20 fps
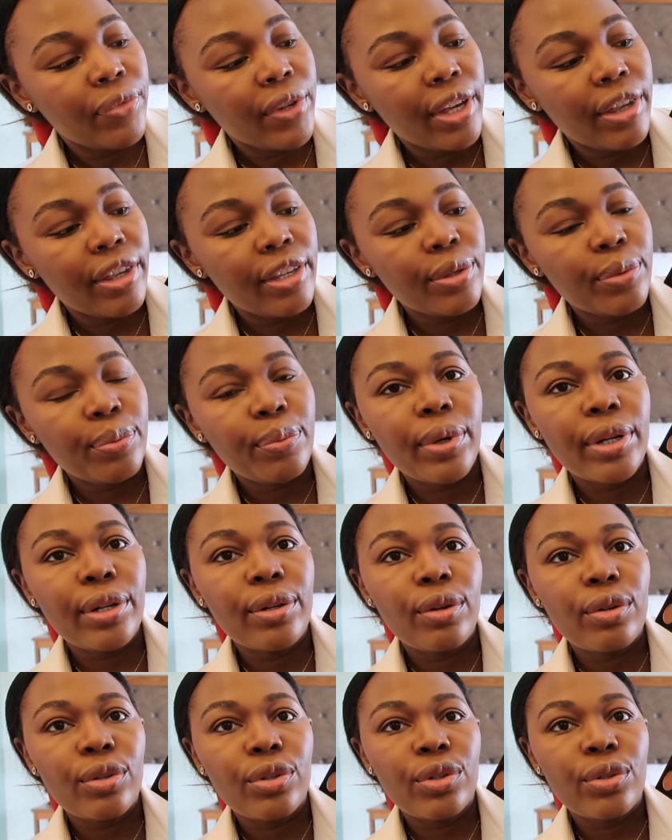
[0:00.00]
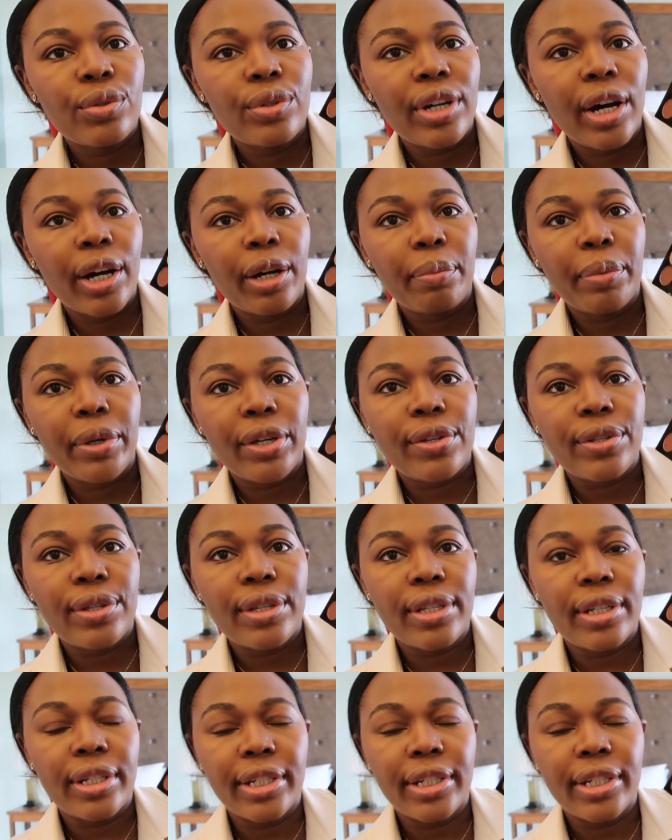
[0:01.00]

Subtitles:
this one, not too dark because it's a